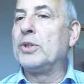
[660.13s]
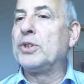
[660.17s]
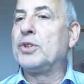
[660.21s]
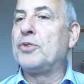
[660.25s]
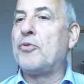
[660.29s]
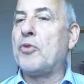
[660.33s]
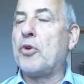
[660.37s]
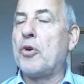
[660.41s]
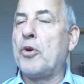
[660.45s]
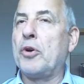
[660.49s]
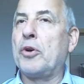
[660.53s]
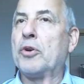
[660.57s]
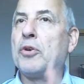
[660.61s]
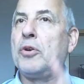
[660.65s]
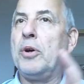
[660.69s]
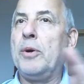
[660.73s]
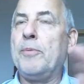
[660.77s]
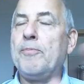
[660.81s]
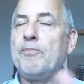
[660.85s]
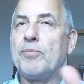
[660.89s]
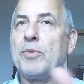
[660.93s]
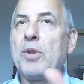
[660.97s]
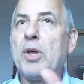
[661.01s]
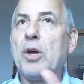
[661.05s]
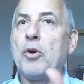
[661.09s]
work
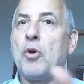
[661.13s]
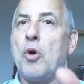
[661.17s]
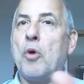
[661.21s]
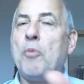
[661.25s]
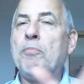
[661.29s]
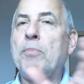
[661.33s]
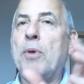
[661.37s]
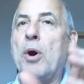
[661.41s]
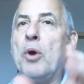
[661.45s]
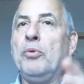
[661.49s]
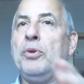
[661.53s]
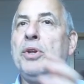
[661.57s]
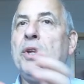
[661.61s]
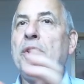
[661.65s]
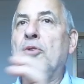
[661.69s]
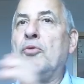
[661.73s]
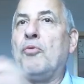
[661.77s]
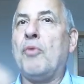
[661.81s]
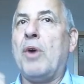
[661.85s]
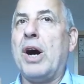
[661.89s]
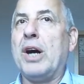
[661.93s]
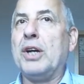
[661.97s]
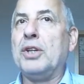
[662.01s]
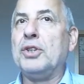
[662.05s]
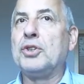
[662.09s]

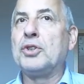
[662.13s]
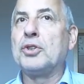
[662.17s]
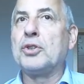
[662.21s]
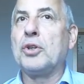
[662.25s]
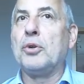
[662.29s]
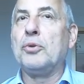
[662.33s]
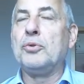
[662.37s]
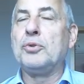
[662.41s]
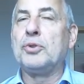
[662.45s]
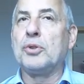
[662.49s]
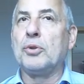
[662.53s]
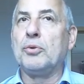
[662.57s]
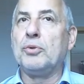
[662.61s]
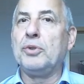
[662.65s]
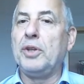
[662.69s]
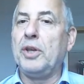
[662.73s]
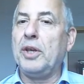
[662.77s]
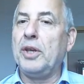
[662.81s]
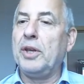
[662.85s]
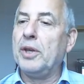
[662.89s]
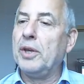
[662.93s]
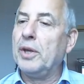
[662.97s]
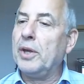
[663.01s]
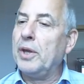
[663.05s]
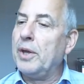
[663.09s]
component-wise. So the
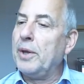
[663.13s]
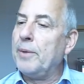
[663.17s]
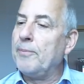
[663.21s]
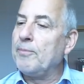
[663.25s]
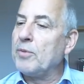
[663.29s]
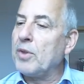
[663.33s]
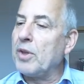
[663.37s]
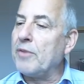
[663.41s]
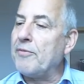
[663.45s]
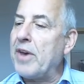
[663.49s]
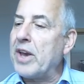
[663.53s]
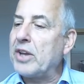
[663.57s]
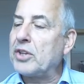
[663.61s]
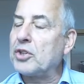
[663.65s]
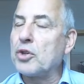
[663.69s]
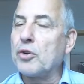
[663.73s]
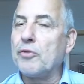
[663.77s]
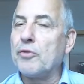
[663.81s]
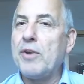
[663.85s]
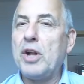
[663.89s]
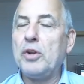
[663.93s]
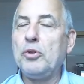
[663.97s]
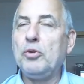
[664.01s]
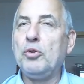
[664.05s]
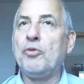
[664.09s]
vector
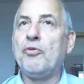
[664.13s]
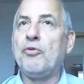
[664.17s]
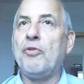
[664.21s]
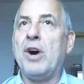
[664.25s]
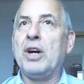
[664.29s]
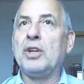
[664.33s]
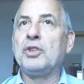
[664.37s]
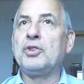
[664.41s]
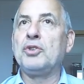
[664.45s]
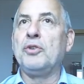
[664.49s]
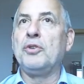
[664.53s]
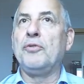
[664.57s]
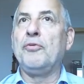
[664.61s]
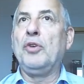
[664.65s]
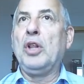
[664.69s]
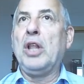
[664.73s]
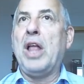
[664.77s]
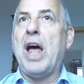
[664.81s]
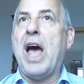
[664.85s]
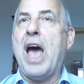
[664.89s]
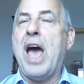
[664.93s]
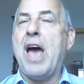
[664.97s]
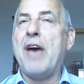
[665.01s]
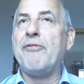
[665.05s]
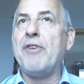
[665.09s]
valued function will
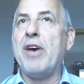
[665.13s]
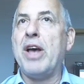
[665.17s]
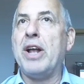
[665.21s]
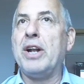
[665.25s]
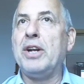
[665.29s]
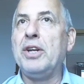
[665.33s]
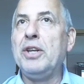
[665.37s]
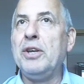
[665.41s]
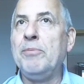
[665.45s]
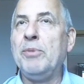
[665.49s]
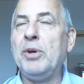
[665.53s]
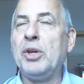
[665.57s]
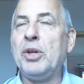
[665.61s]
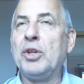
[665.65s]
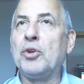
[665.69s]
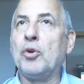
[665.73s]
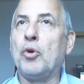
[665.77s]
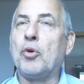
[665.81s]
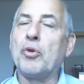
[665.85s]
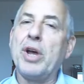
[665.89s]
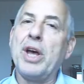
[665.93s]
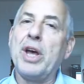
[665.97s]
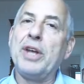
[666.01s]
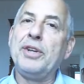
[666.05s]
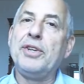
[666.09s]
have a limit or
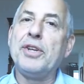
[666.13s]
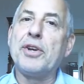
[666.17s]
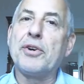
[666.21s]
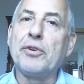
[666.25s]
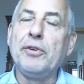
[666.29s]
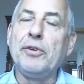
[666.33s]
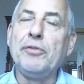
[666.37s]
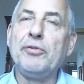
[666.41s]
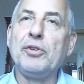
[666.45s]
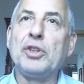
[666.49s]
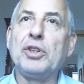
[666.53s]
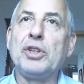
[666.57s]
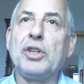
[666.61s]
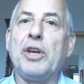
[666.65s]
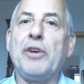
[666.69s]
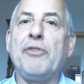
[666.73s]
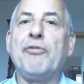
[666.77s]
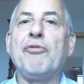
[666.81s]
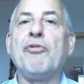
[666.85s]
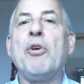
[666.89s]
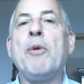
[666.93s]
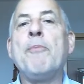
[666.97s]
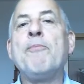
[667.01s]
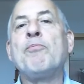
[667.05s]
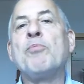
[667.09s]
a derivative
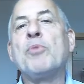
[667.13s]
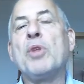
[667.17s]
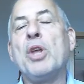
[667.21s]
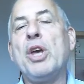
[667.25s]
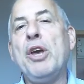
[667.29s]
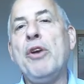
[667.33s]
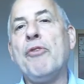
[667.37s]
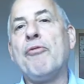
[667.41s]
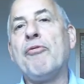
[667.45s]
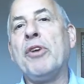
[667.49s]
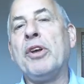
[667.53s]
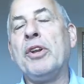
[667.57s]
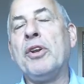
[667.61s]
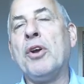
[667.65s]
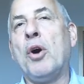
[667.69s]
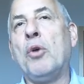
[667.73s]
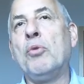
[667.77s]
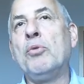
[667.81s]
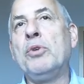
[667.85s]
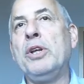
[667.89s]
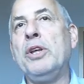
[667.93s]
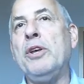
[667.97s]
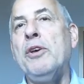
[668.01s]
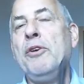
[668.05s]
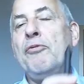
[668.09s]
if and
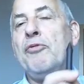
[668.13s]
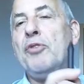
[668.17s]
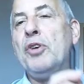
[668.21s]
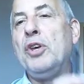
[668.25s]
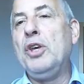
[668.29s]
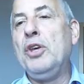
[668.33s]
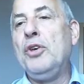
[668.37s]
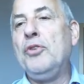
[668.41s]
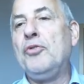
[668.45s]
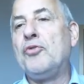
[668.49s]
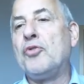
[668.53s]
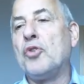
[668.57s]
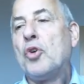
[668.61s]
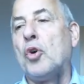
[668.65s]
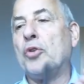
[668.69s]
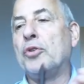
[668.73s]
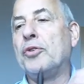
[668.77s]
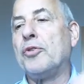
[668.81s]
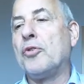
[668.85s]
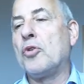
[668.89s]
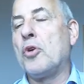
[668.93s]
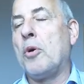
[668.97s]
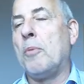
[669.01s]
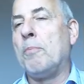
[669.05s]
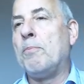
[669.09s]
only if each of the
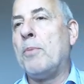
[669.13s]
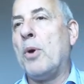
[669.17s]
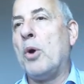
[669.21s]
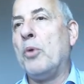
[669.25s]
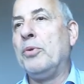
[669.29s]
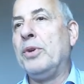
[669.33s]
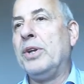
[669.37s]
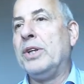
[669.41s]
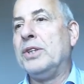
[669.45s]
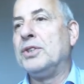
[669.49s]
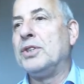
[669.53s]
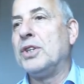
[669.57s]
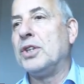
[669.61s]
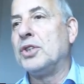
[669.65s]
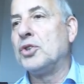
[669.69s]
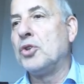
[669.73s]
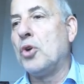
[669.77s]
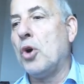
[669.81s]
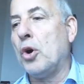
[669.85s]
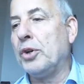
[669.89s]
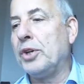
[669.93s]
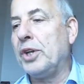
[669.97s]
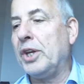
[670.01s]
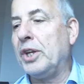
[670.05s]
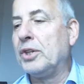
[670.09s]
components has
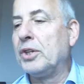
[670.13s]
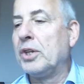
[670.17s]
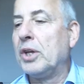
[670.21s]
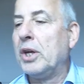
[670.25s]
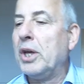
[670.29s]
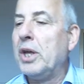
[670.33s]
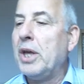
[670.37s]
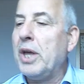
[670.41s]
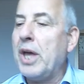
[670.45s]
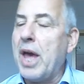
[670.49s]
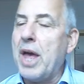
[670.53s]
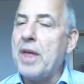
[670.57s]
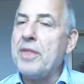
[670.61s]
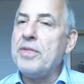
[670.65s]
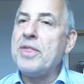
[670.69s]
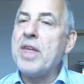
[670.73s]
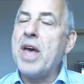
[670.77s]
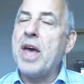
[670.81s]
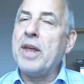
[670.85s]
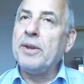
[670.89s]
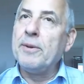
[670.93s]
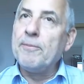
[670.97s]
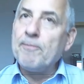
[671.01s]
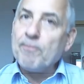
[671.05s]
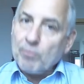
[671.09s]
got it, and
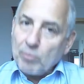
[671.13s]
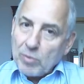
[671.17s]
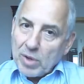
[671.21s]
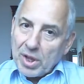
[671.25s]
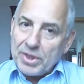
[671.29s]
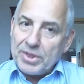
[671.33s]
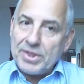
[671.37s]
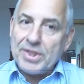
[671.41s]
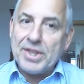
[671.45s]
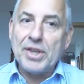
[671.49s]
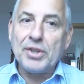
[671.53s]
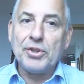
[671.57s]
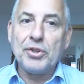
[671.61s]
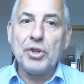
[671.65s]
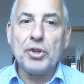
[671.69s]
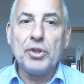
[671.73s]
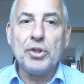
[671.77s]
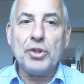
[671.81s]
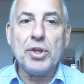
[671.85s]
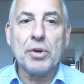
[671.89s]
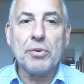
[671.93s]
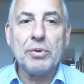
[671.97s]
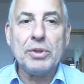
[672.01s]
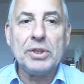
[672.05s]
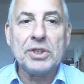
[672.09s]
then this is
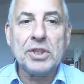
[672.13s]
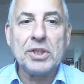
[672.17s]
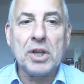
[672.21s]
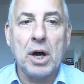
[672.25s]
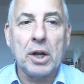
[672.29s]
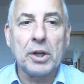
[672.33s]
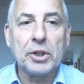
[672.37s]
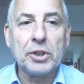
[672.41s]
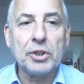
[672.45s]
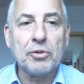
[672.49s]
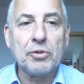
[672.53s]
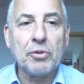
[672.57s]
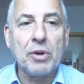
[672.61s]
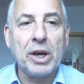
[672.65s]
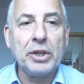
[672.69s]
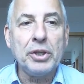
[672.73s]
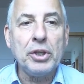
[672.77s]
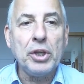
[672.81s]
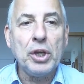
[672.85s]
the result, right?